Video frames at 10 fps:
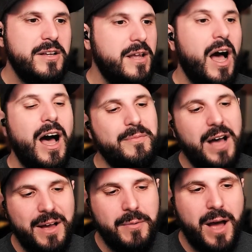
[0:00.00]

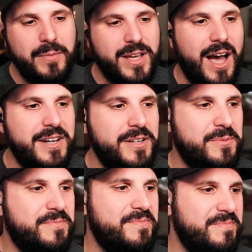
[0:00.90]
I'm kind
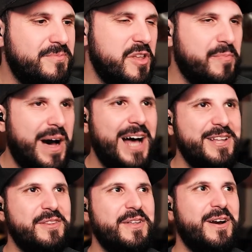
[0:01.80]
of with
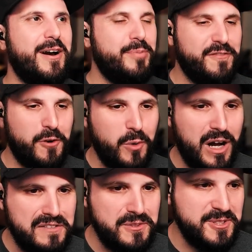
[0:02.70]
Polly there. I prefer
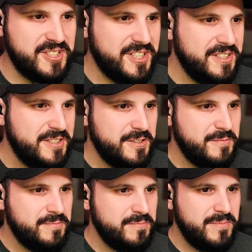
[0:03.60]
waffles.
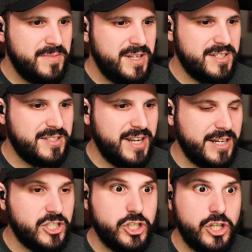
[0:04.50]
It's a
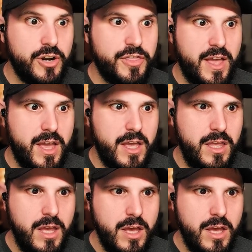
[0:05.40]
texture thing.